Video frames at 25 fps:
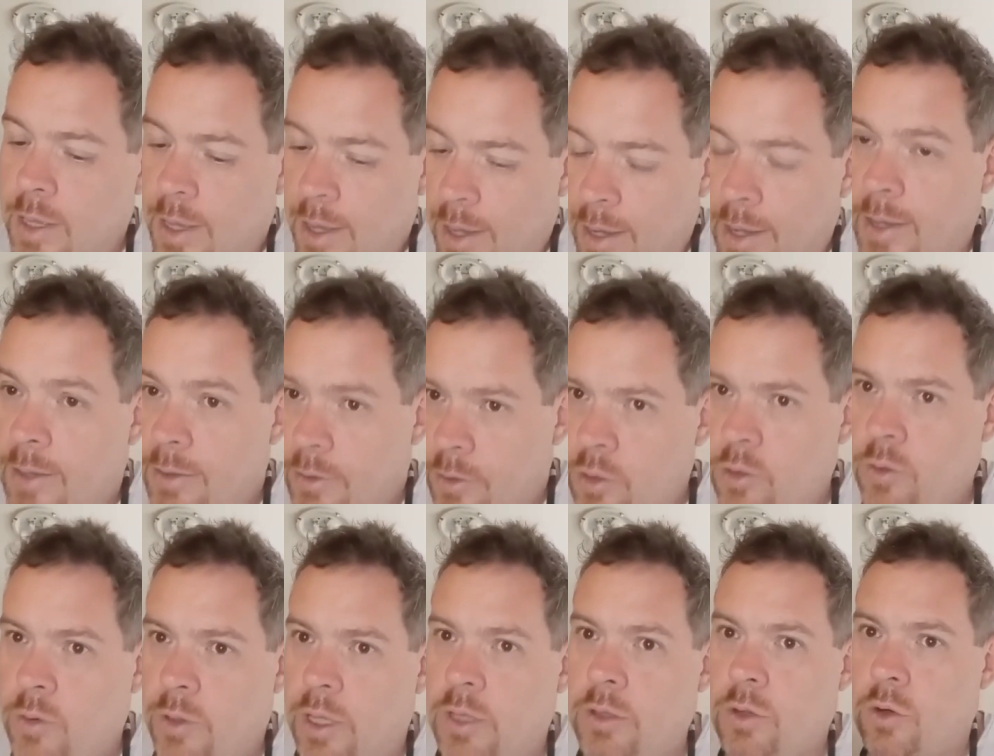and you
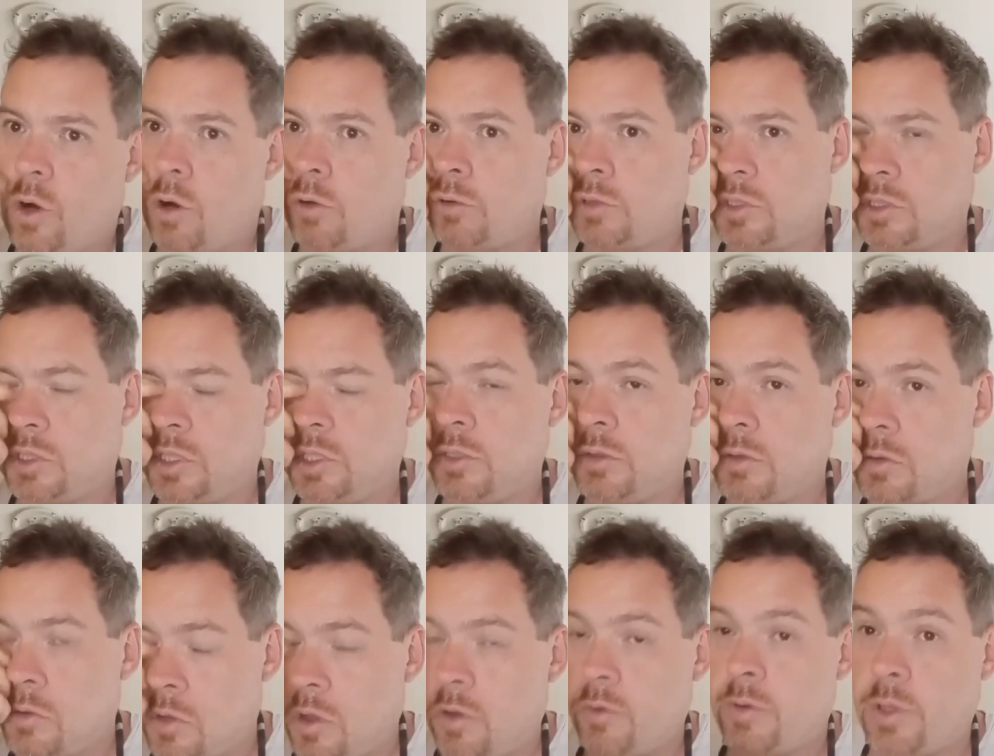can roast it
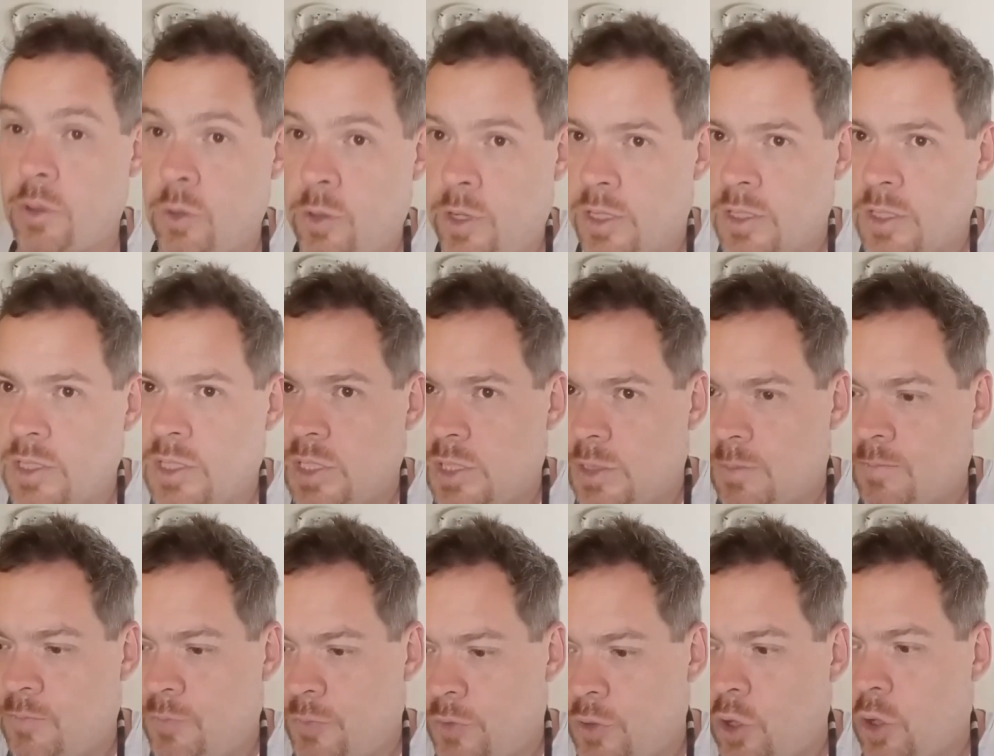you know you can
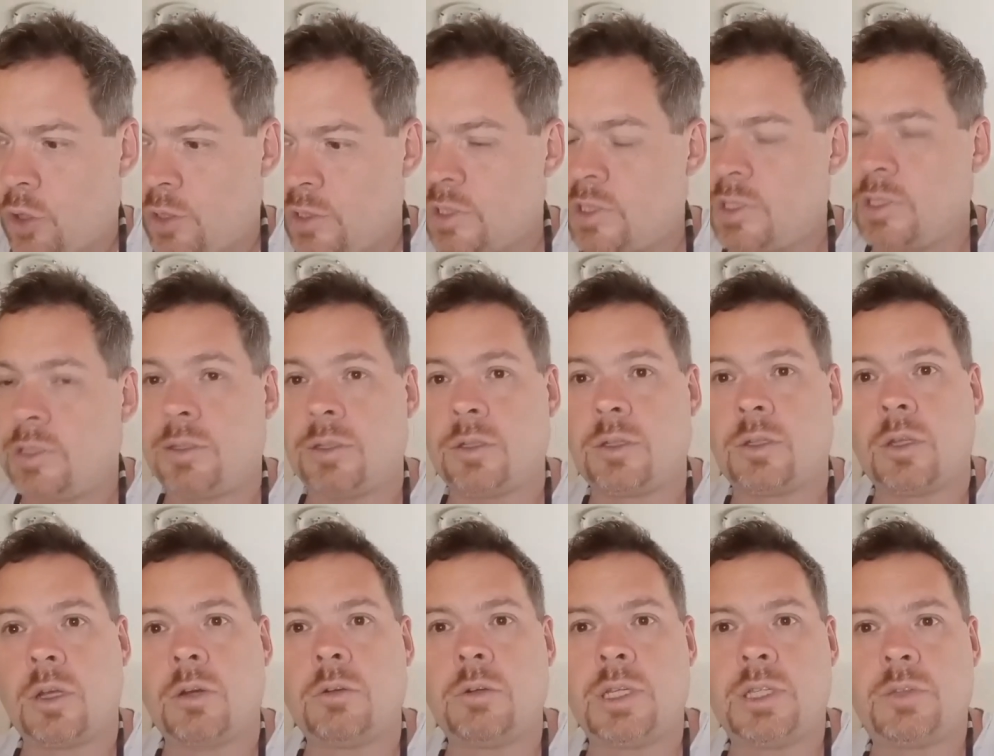toss it you
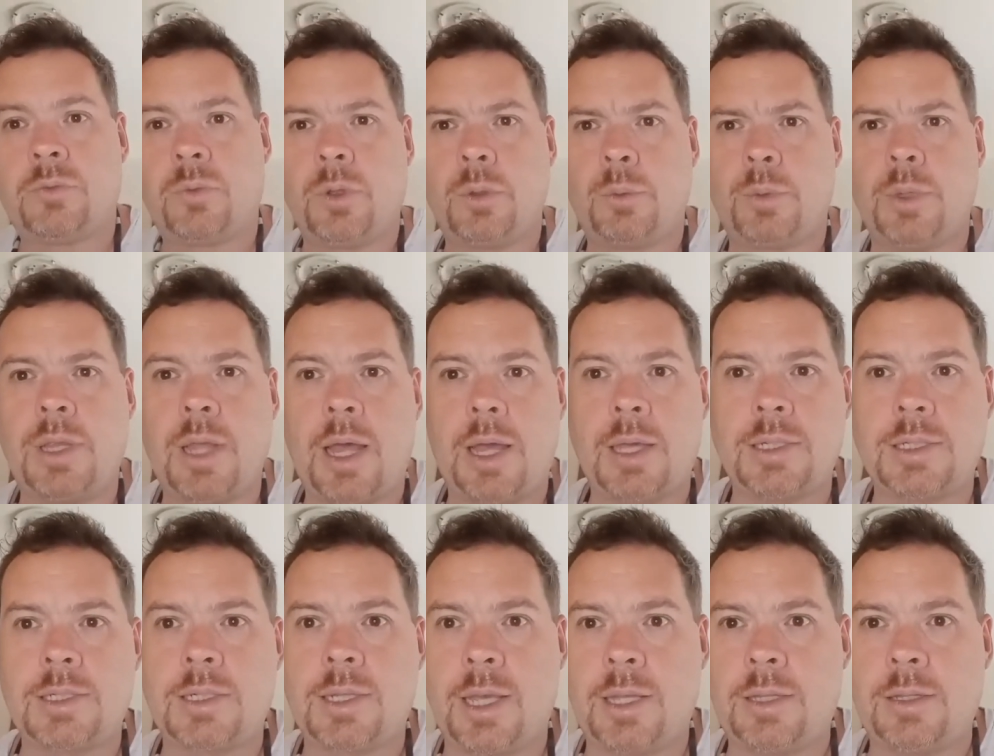know it will be
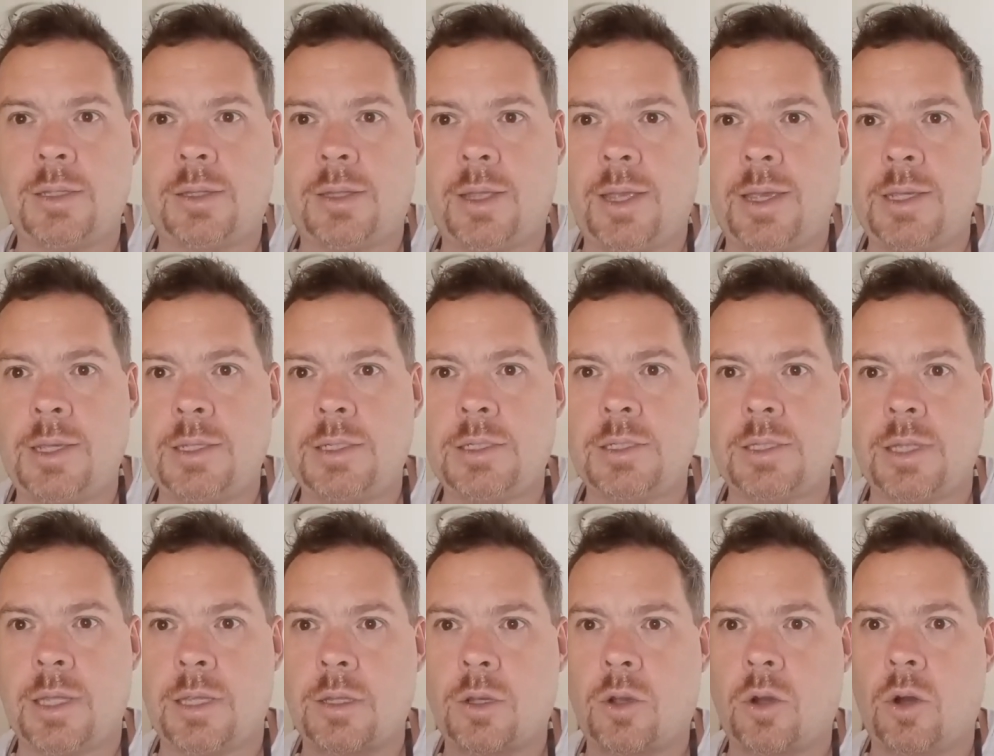nice get a taste
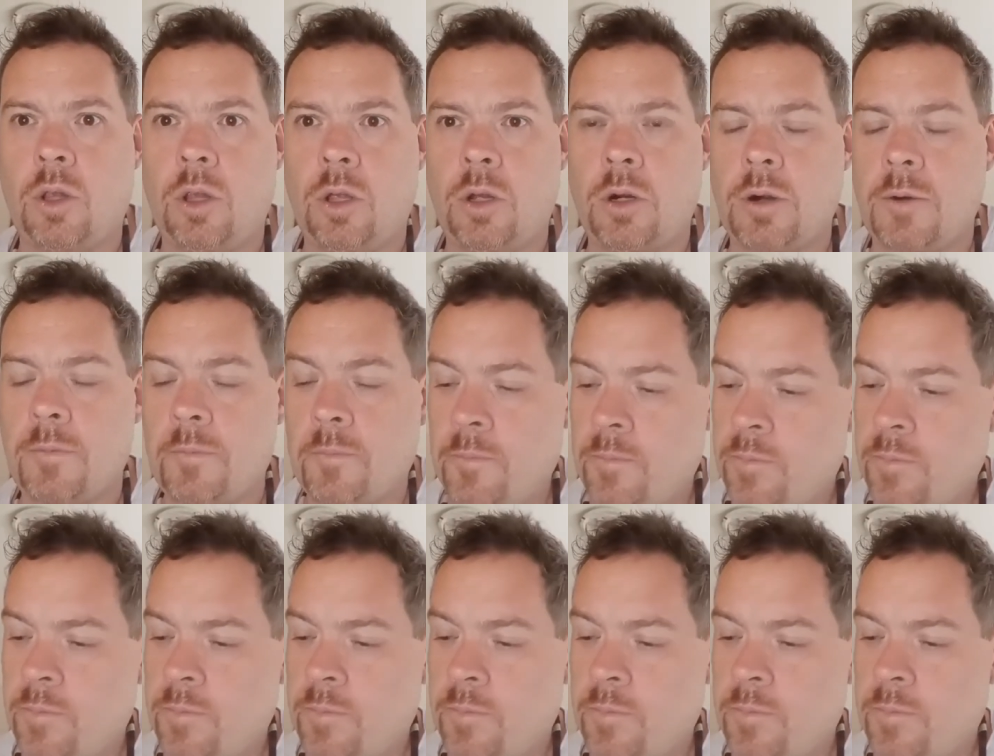and color